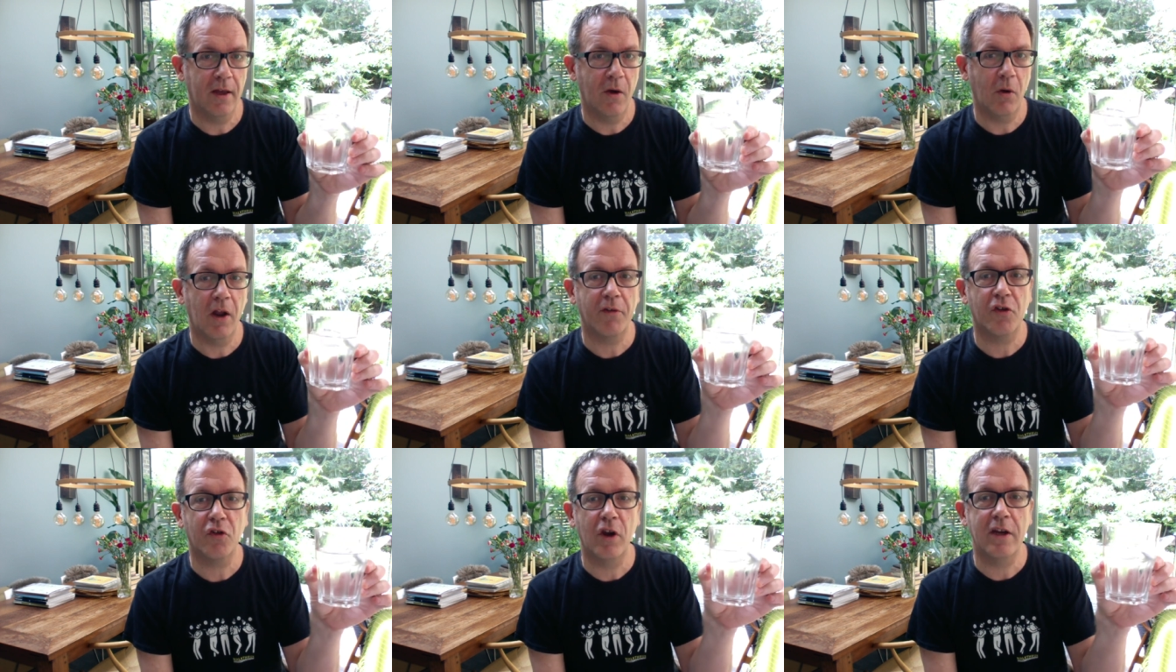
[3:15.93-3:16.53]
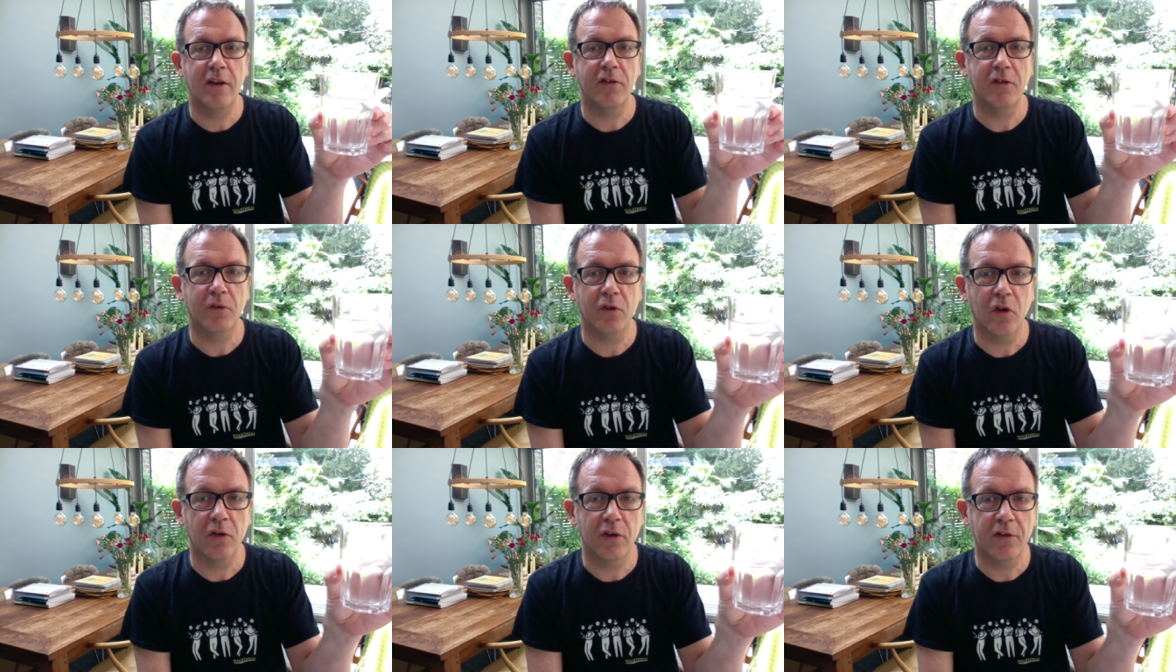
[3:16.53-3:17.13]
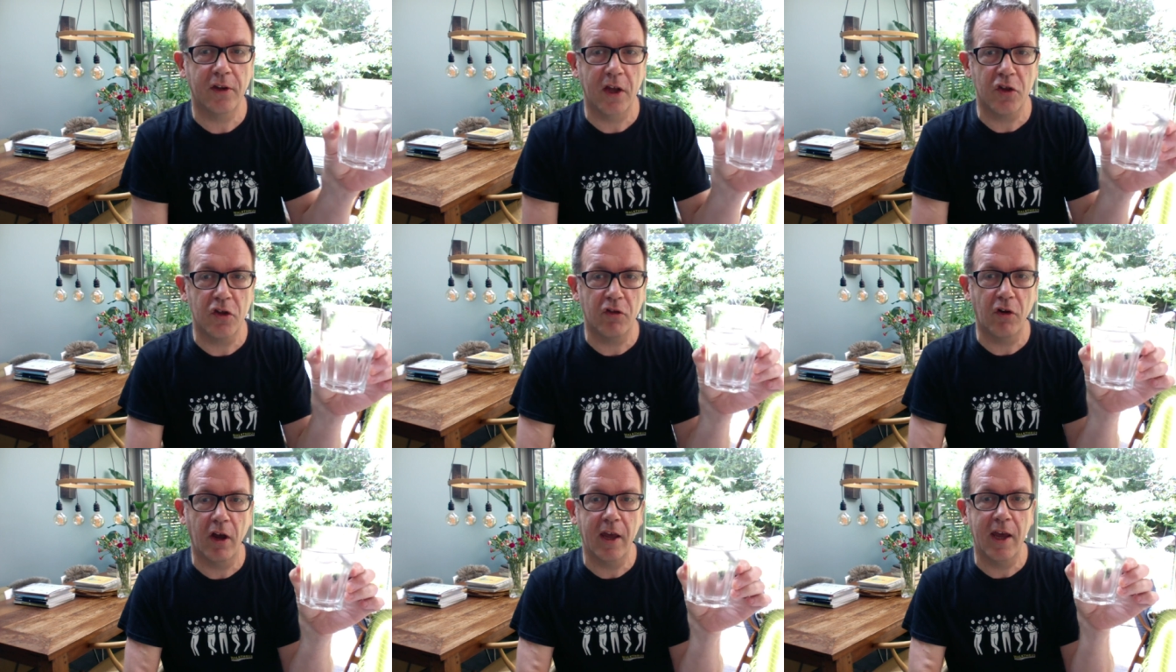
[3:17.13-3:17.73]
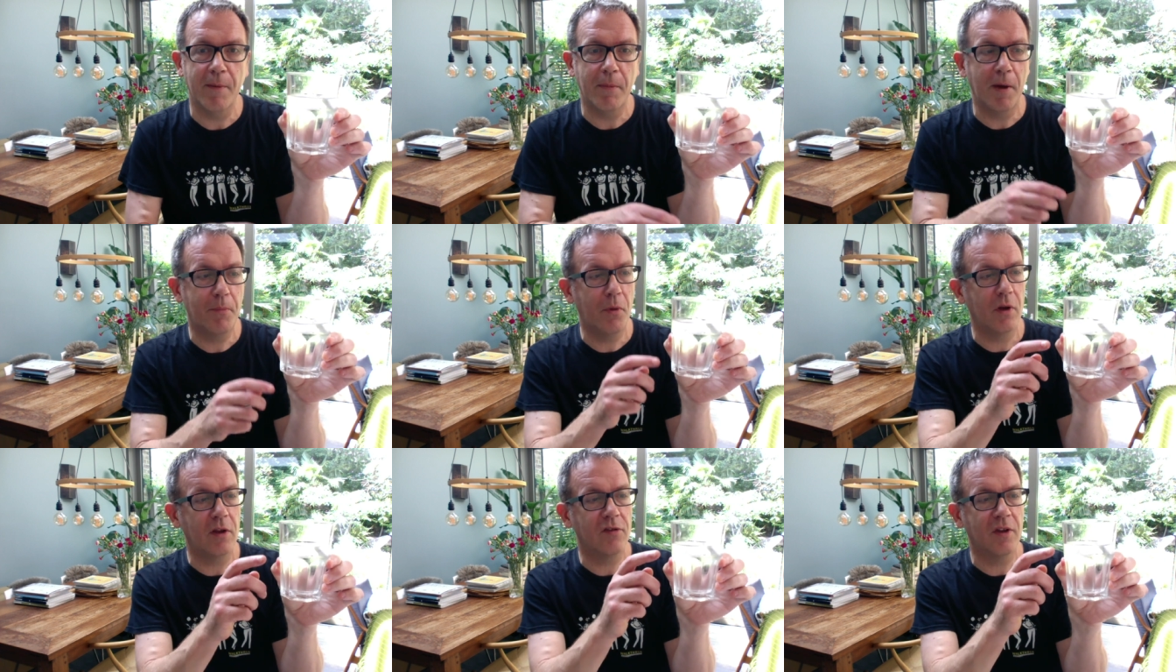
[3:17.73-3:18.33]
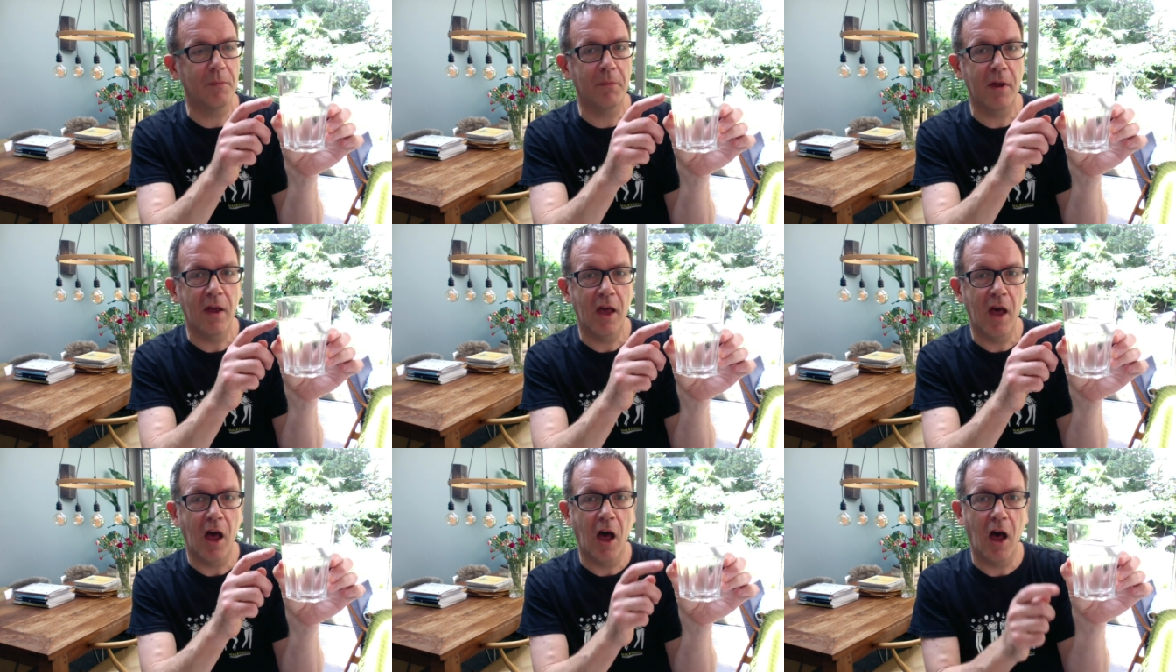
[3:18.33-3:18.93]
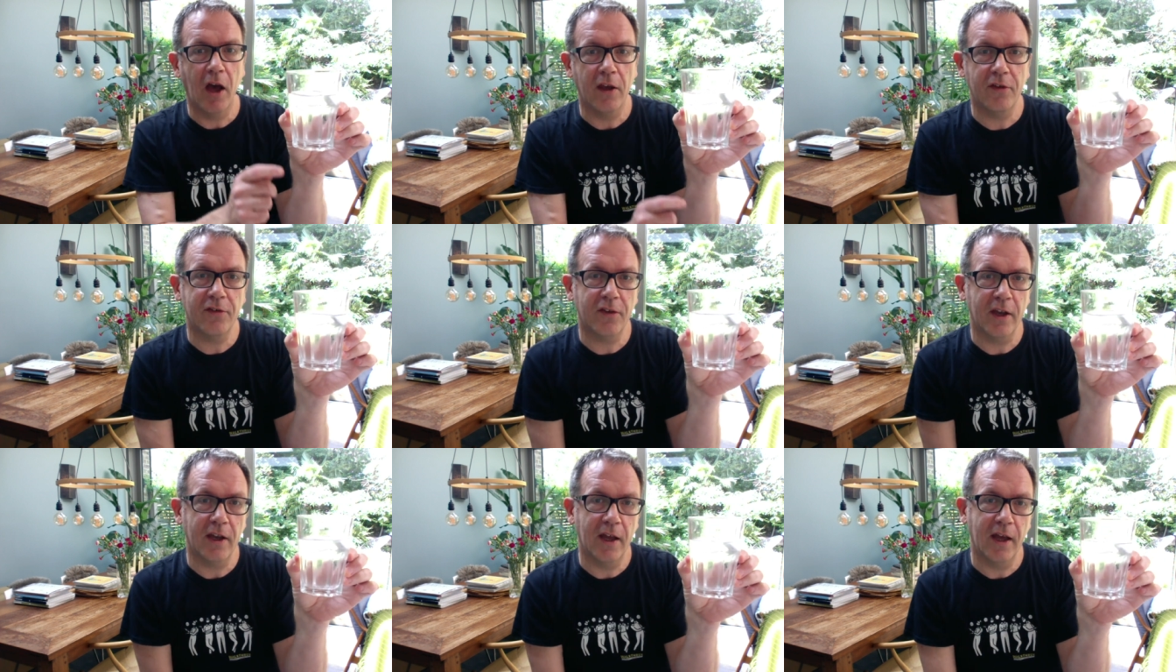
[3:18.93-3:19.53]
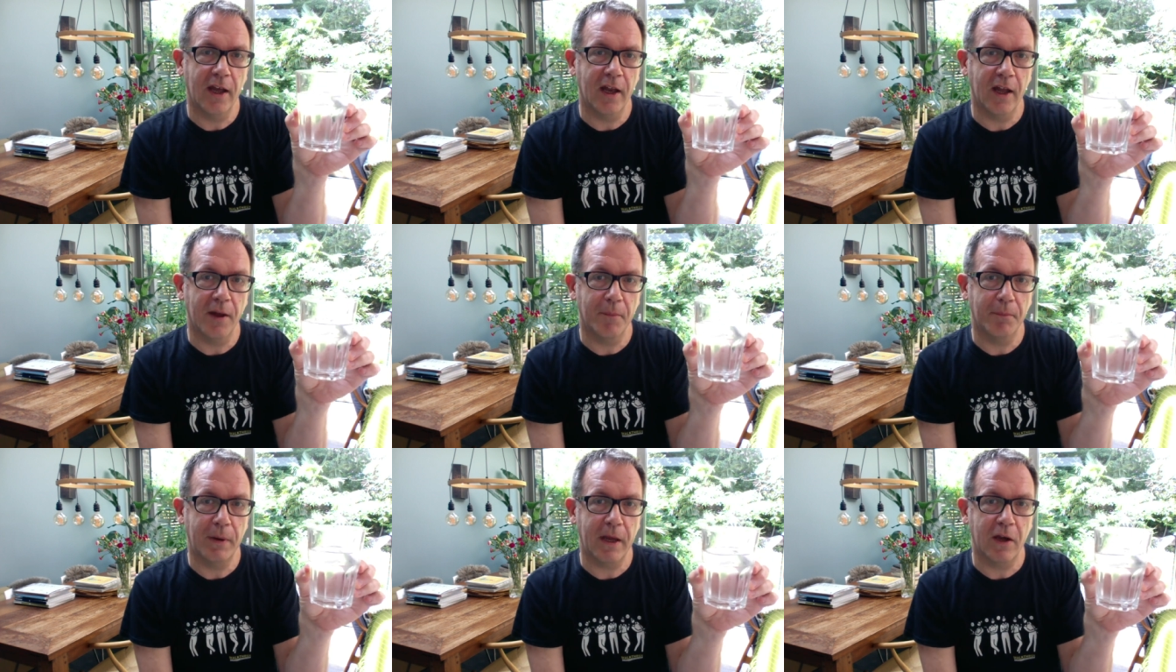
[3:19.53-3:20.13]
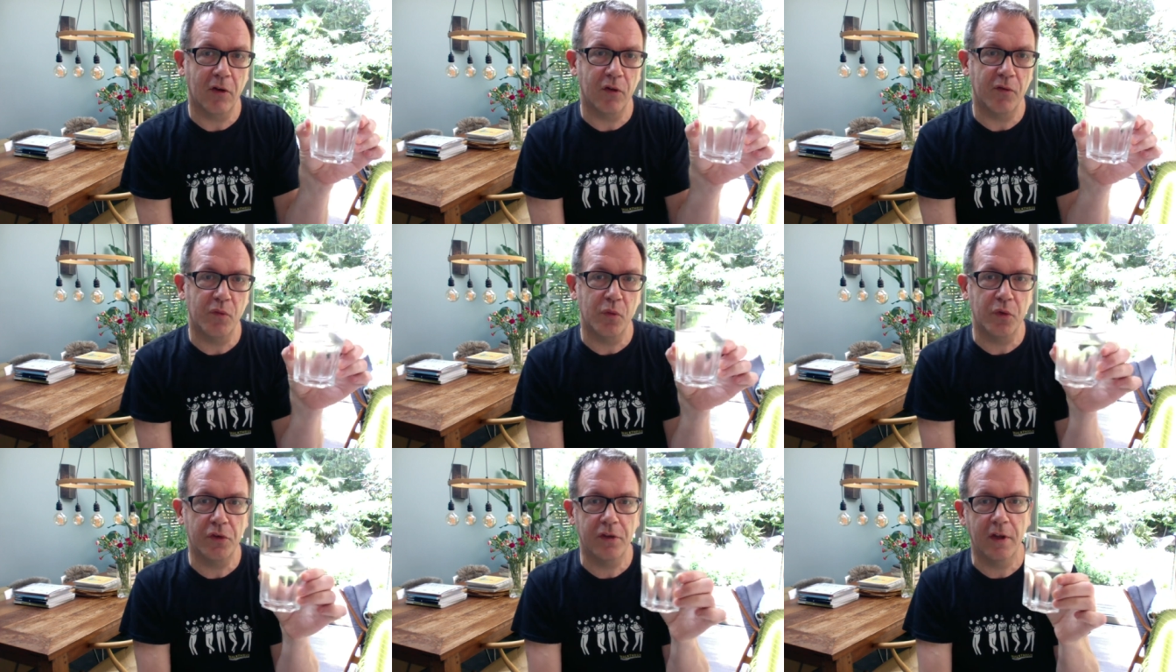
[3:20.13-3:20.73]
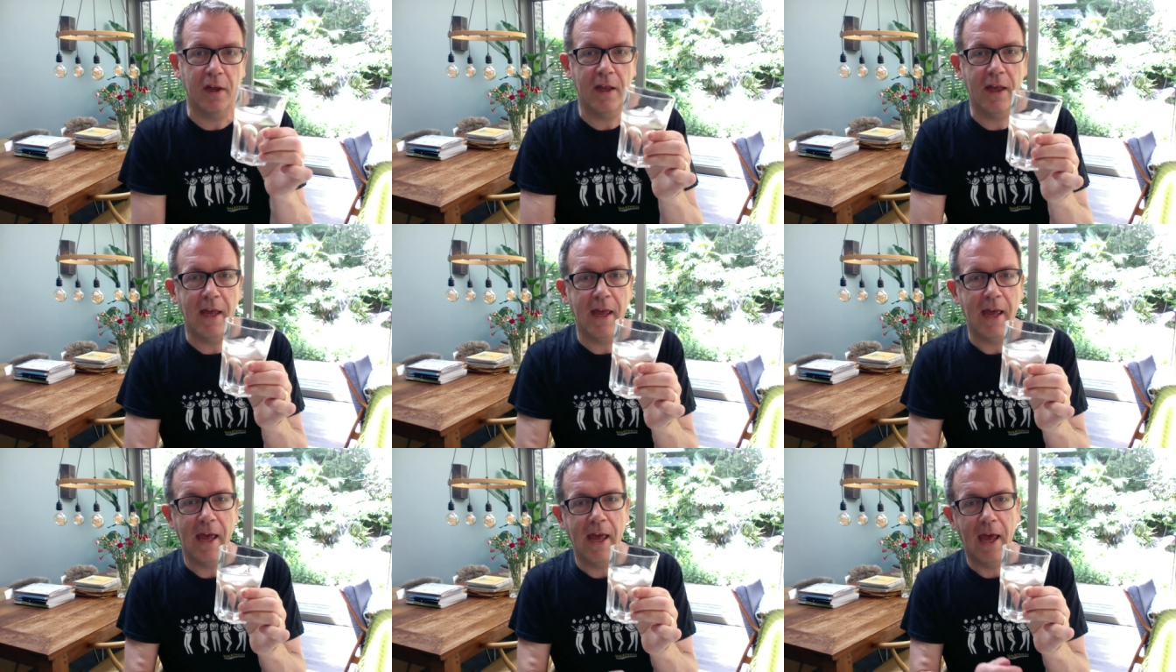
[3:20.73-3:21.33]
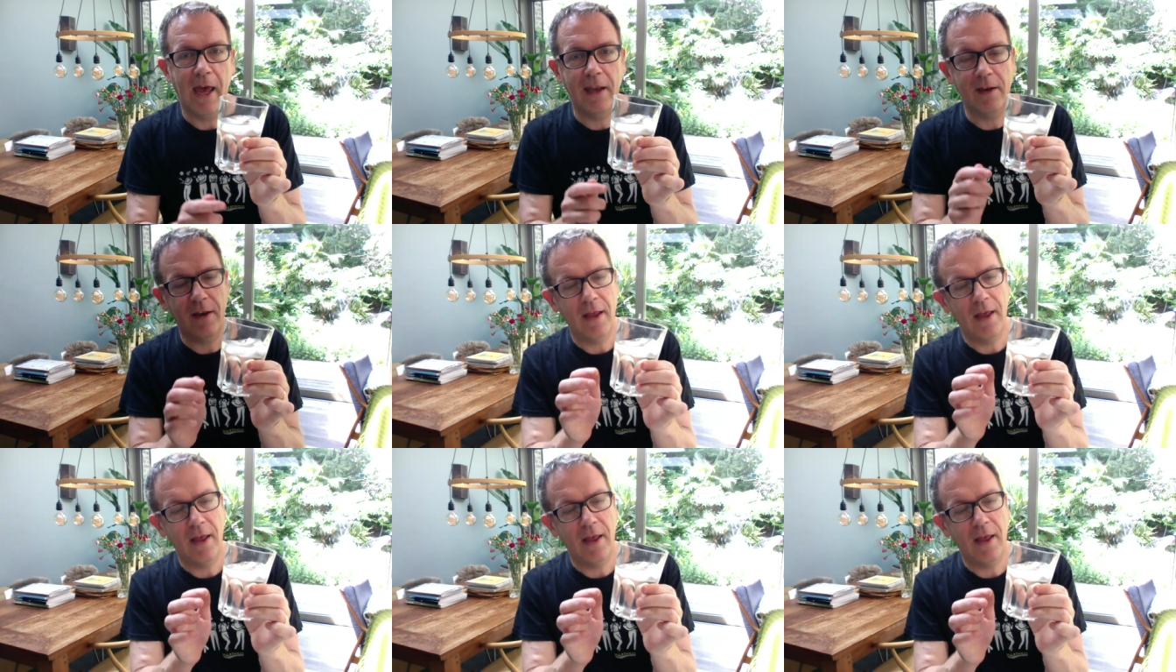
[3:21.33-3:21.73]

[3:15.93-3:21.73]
Well, I've created some condensation right here by putting some ice in a beaker of water. And